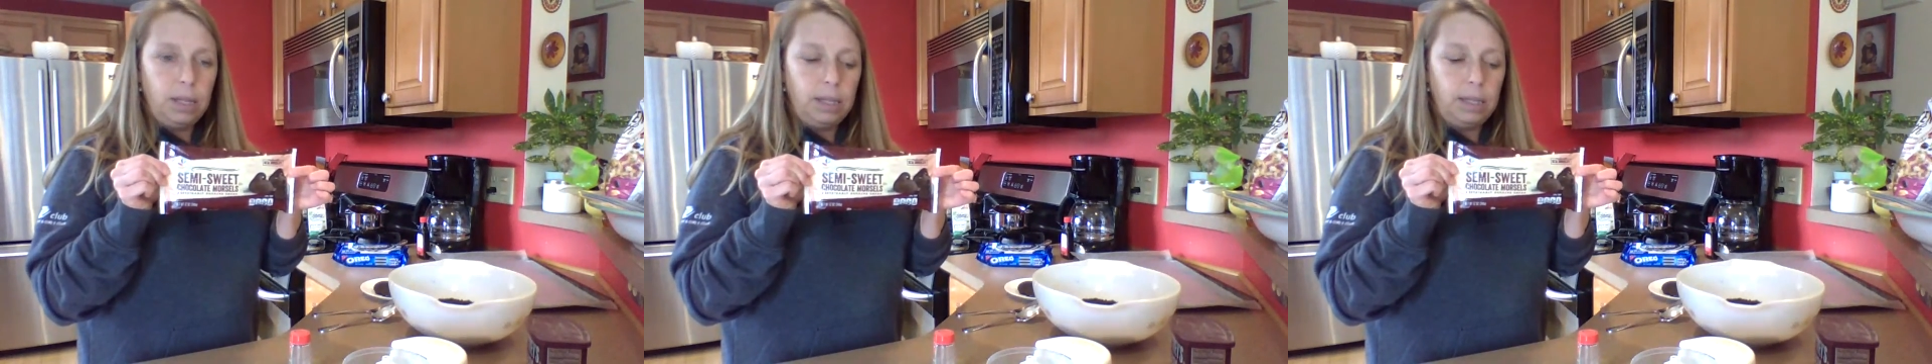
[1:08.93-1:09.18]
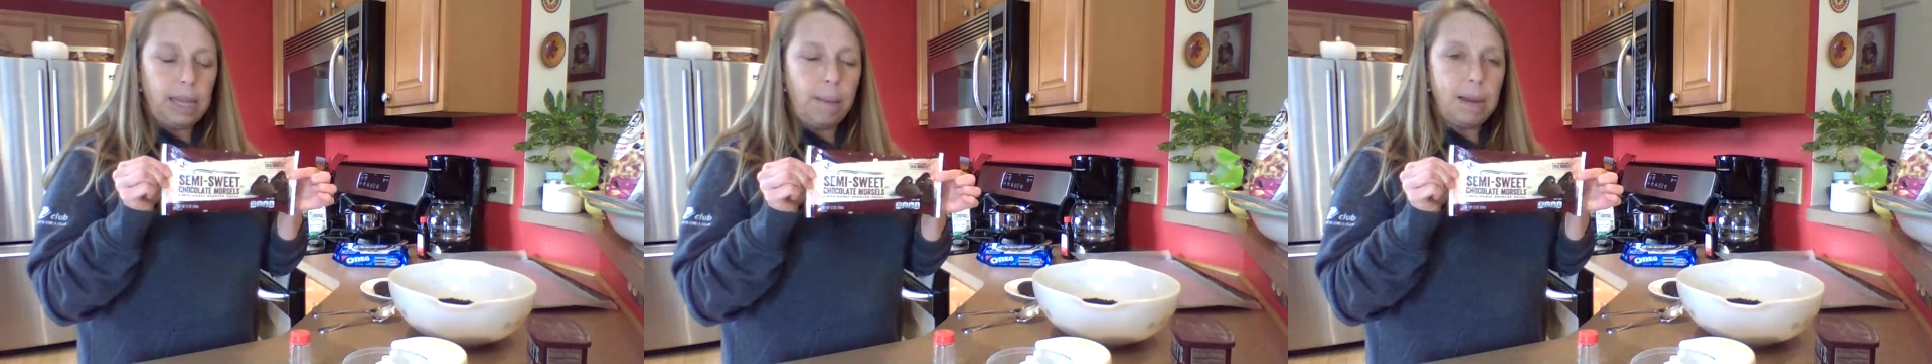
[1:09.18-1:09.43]

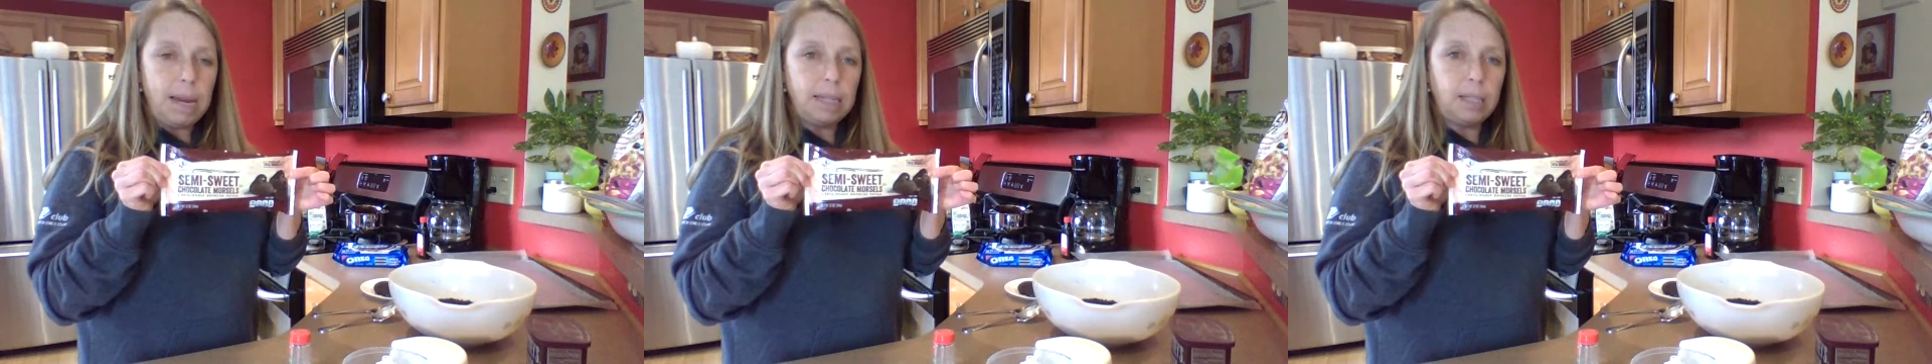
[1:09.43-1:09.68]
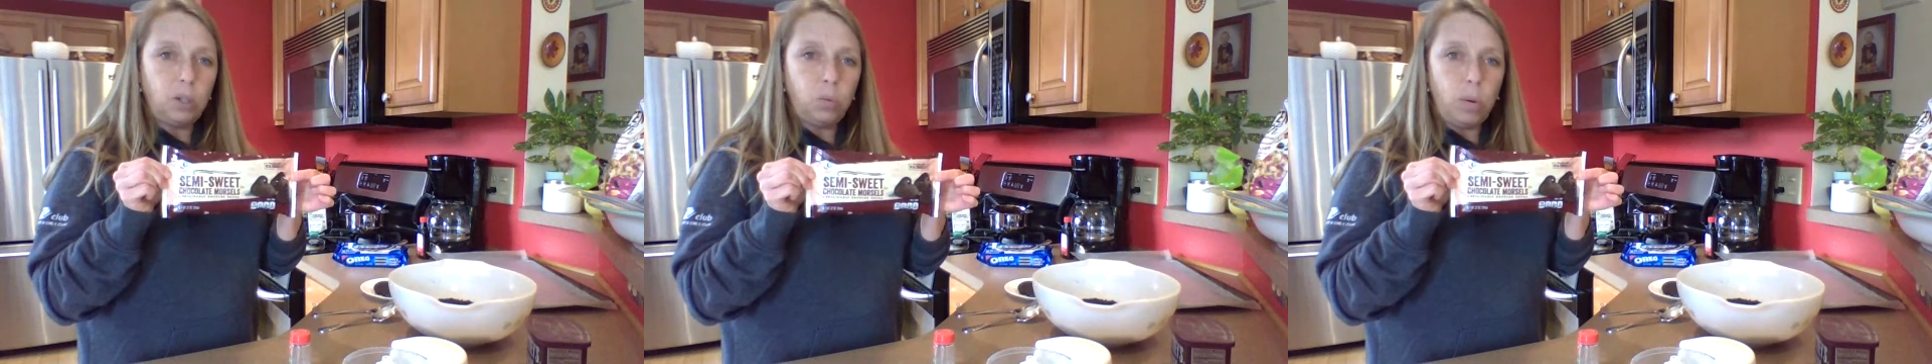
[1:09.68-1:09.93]

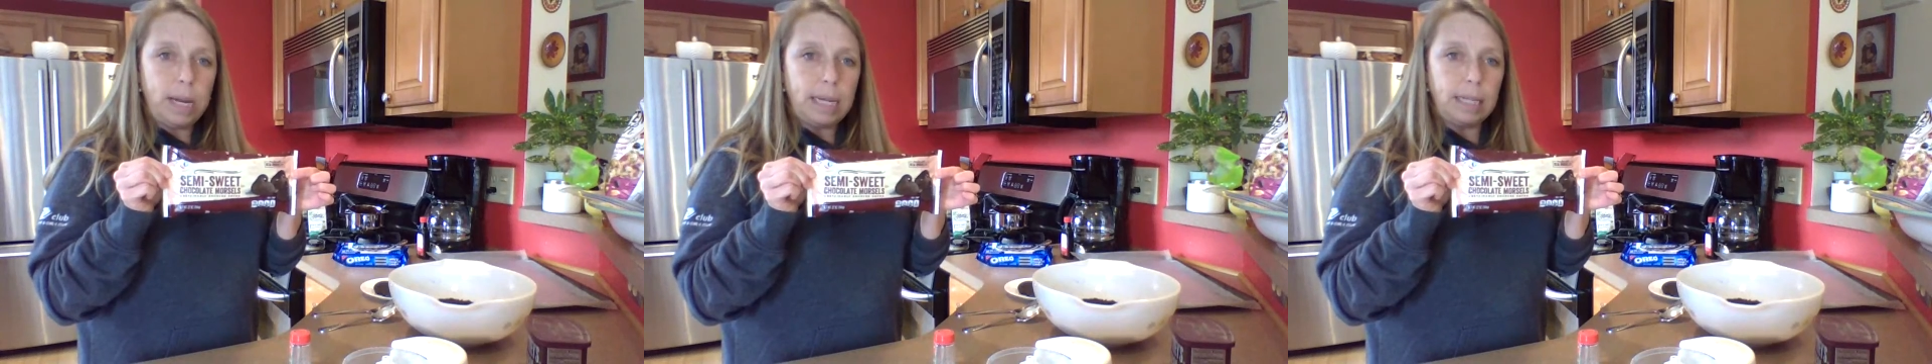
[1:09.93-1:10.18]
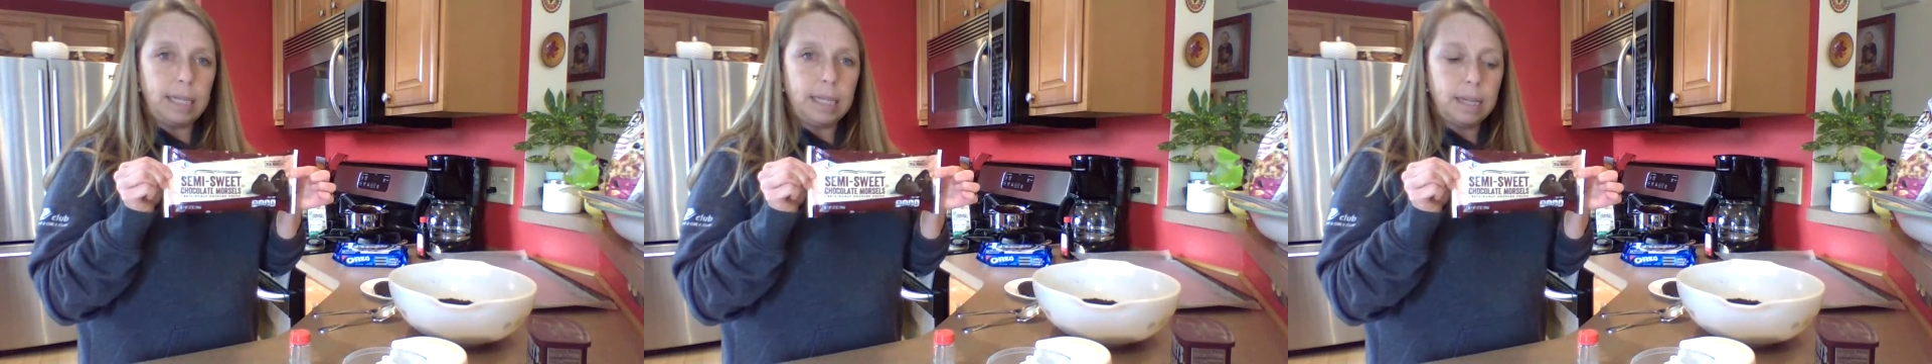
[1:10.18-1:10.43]

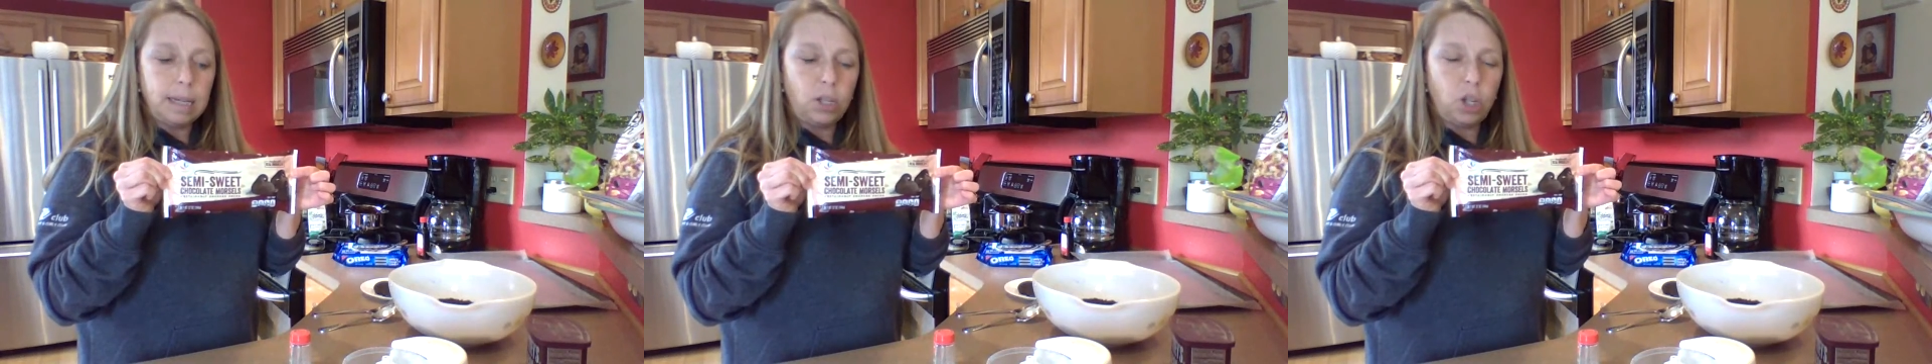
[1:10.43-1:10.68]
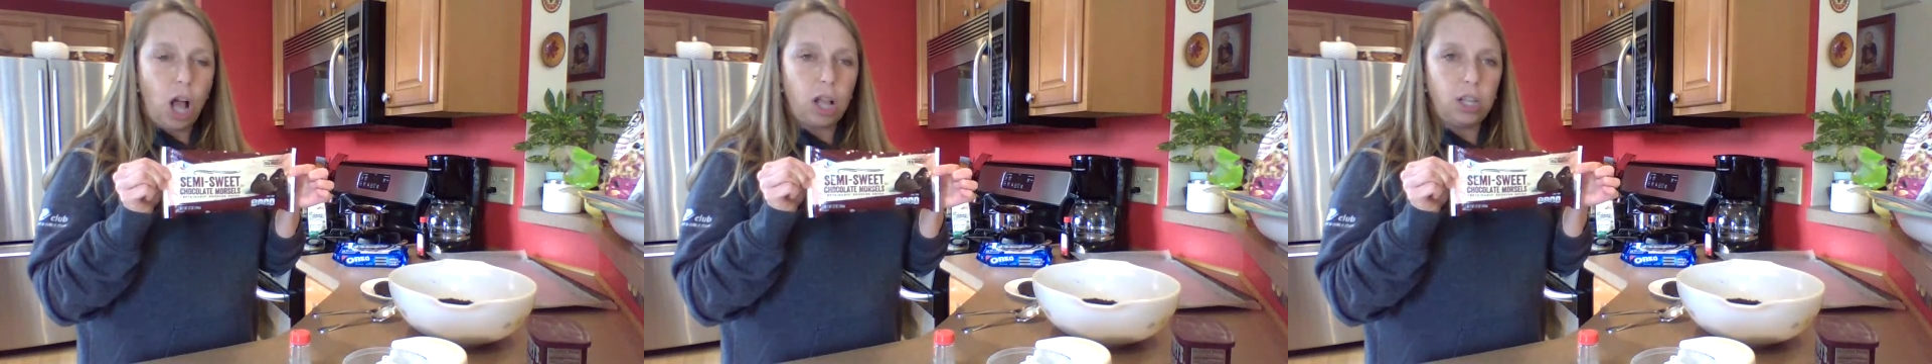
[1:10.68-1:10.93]
semi-sweet
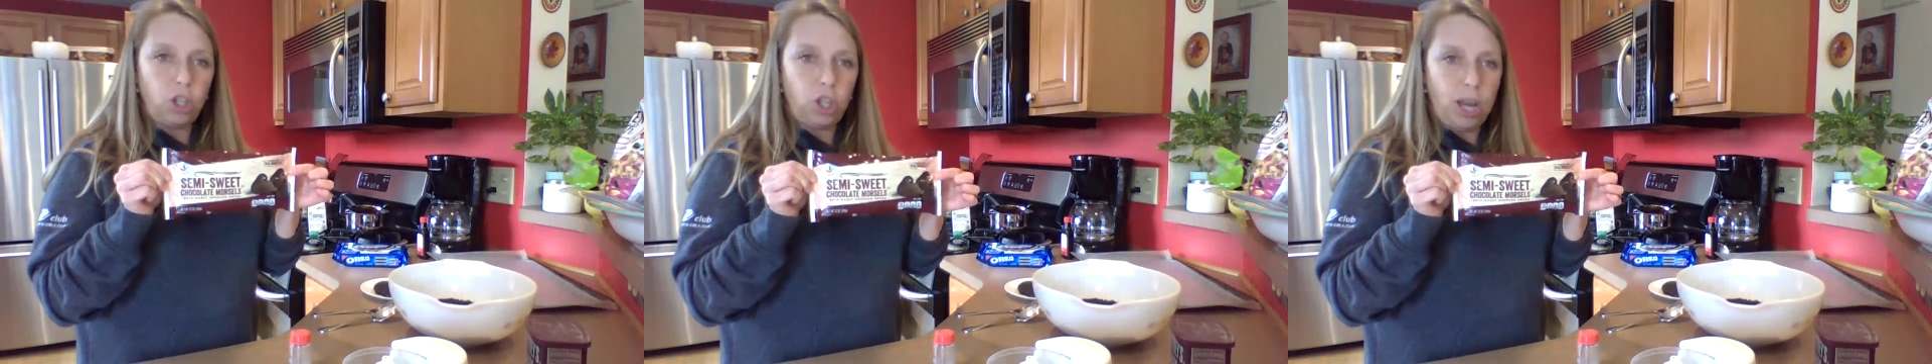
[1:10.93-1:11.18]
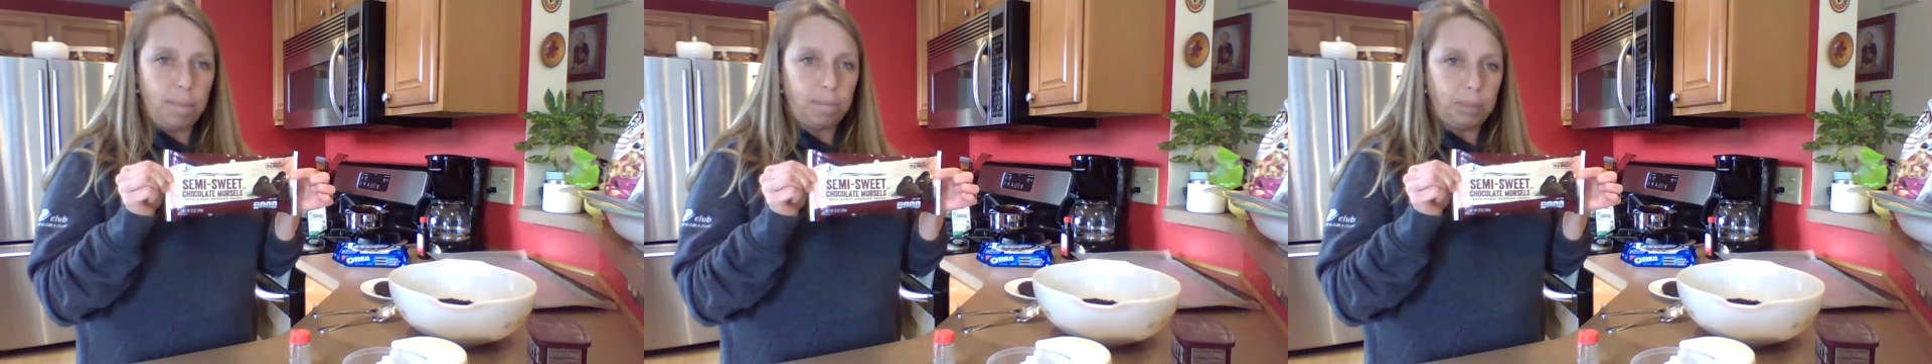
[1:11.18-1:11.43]
chocolate
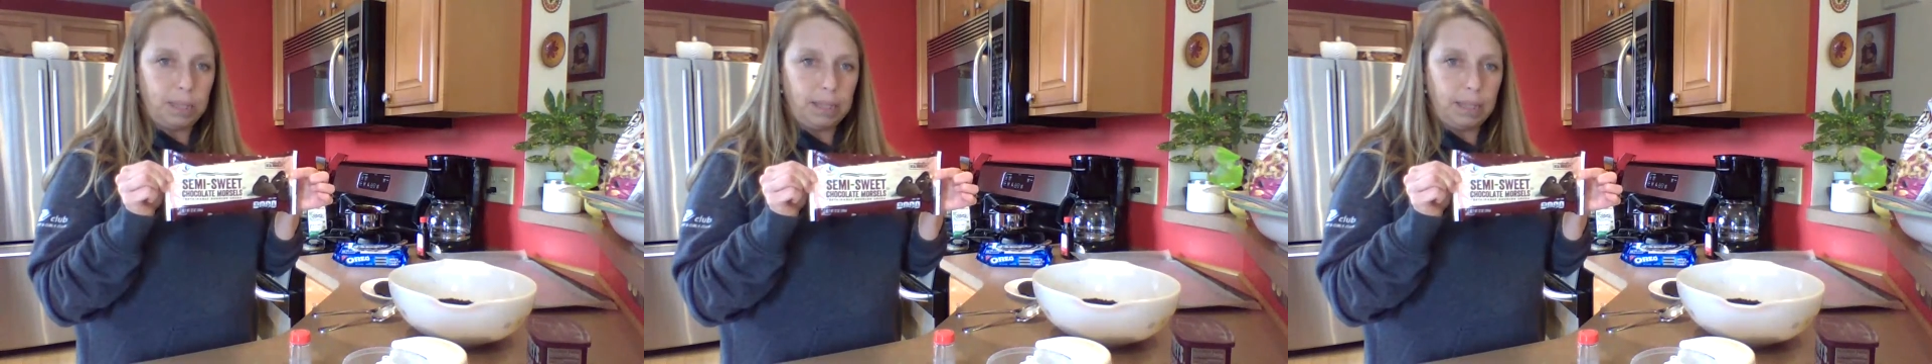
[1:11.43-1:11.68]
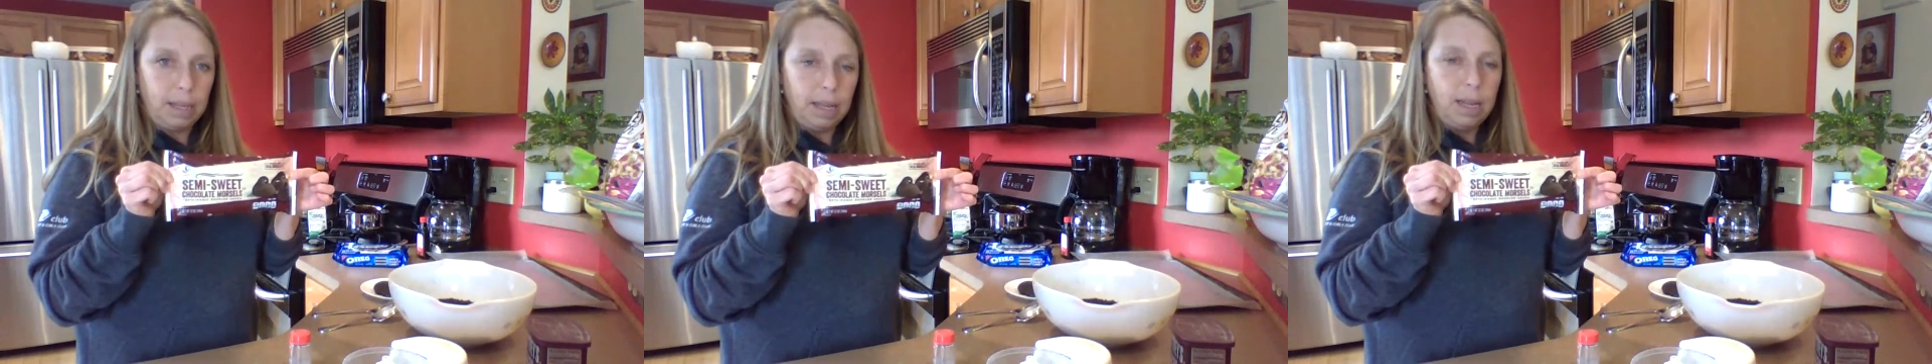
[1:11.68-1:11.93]

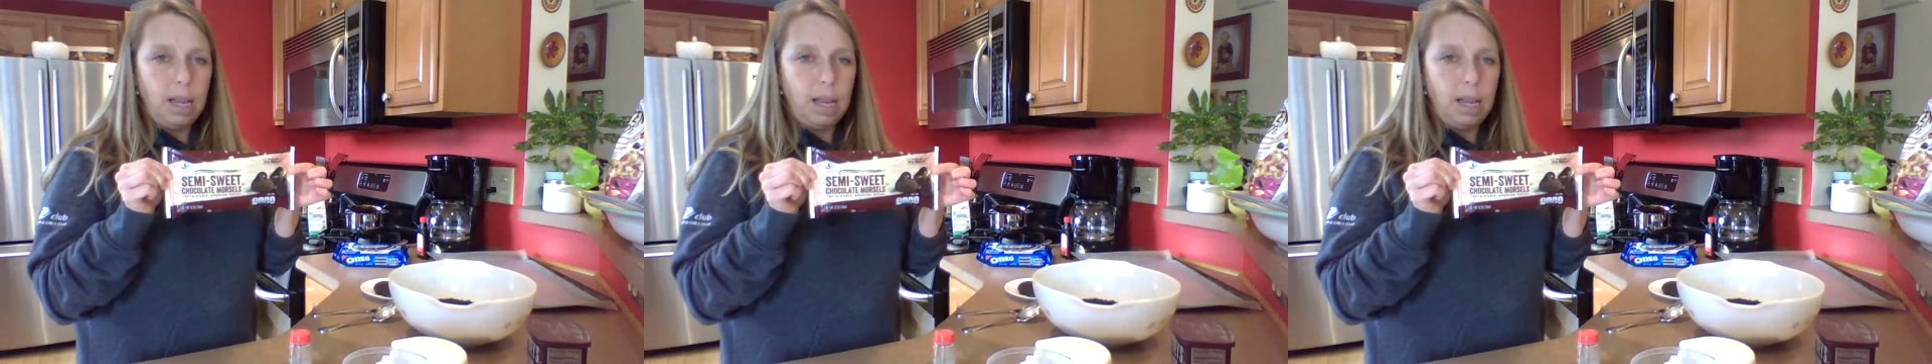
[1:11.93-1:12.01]
chips.